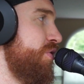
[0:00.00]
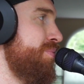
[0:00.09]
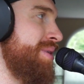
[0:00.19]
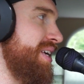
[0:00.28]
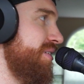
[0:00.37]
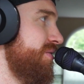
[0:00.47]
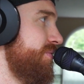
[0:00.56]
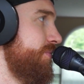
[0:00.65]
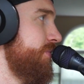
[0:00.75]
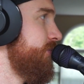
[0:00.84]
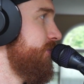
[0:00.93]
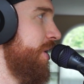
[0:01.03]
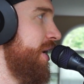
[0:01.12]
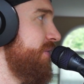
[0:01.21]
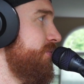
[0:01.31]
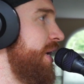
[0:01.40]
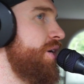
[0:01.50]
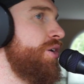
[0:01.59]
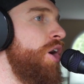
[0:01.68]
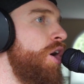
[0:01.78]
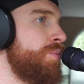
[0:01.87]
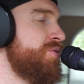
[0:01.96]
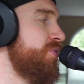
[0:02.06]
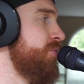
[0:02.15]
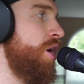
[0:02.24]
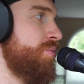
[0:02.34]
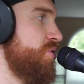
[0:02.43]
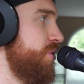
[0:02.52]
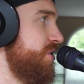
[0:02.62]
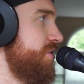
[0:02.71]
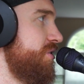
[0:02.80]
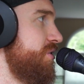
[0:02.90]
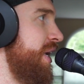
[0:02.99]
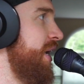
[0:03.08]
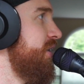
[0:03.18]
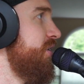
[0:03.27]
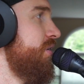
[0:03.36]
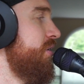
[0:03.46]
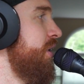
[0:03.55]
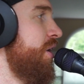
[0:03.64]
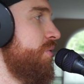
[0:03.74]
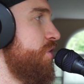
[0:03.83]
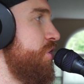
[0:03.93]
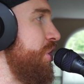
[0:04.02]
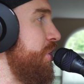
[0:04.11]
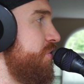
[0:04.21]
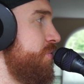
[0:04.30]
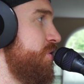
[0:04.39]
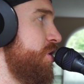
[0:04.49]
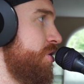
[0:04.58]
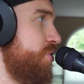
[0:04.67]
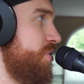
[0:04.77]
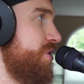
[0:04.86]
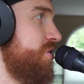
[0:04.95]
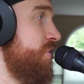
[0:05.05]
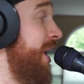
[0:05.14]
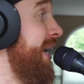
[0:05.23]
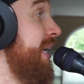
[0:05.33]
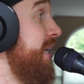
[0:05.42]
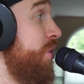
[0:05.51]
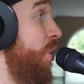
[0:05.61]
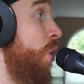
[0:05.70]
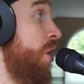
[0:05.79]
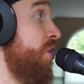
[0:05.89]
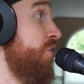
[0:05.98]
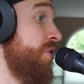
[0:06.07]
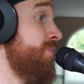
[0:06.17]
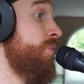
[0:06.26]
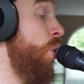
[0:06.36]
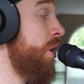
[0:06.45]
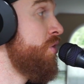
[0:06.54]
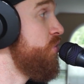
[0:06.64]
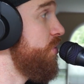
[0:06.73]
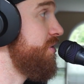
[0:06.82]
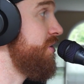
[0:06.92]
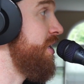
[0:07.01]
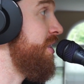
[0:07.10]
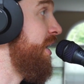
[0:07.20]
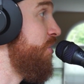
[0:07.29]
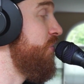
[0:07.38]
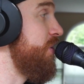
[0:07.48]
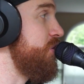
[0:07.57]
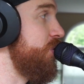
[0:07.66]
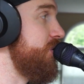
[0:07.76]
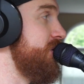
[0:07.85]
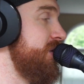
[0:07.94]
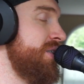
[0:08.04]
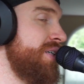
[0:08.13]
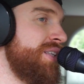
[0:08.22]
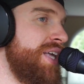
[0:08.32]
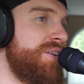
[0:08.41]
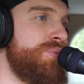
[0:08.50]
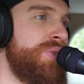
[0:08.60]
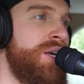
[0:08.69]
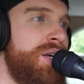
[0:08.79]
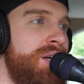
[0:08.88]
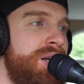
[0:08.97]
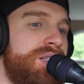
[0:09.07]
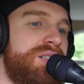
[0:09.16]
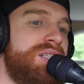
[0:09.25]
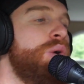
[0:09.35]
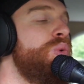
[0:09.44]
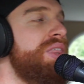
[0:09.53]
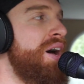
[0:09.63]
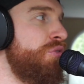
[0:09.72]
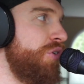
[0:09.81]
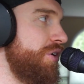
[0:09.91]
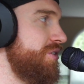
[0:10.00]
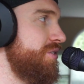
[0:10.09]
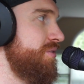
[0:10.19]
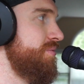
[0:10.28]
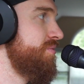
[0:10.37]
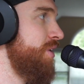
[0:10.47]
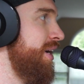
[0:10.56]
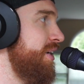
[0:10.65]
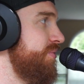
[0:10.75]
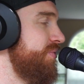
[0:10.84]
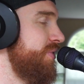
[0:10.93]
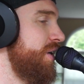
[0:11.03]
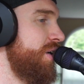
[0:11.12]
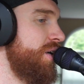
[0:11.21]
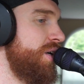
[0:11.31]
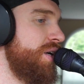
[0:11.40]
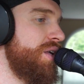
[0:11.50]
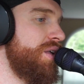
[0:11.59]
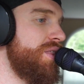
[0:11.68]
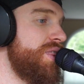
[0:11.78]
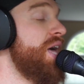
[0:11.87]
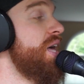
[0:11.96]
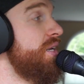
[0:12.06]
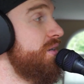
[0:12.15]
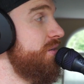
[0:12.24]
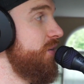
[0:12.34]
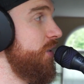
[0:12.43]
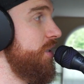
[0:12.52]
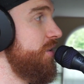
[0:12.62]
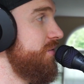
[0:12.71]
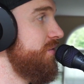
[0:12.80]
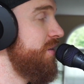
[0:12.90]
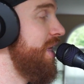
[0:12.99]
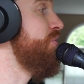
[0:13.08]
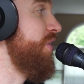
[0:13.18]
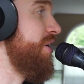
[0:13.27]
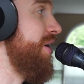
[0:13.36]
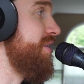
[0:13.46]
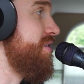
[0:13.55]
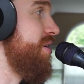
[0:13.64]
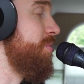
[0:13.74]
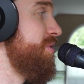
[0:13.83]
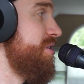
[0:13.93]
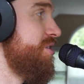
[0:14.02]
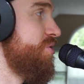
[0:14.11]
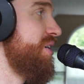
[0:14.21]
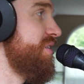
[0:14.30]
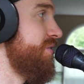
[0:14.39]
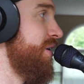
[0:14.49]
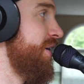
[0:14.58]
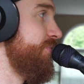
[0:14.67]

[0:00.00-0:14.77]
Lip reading: from meat, right? Get your carbs from carb sources. Get, your sugars from sugar sources. Try to get your oil from oil sources and like fish sources, things like that. Stick with that first, right? Then figure out the supplement situation, right?